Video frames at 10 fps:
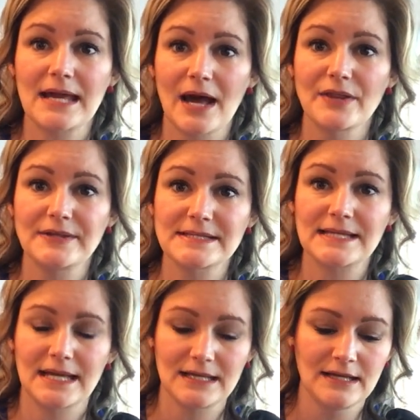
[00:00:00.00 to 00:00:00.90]
healthy
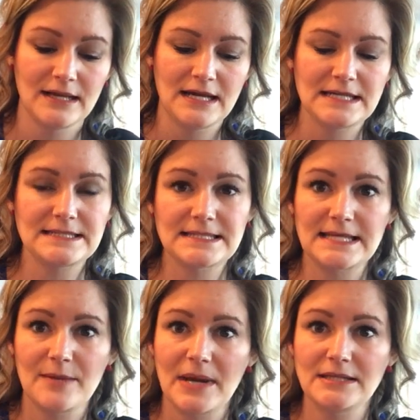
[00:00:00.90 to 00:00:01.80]
skin, it's the
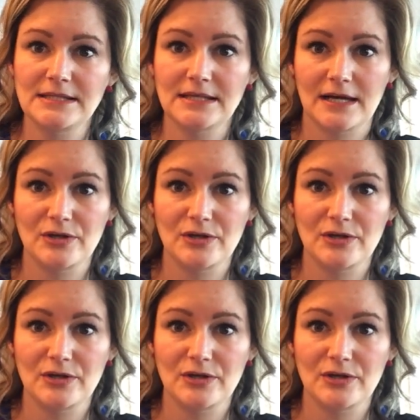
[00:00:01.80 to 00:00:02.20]
same idea.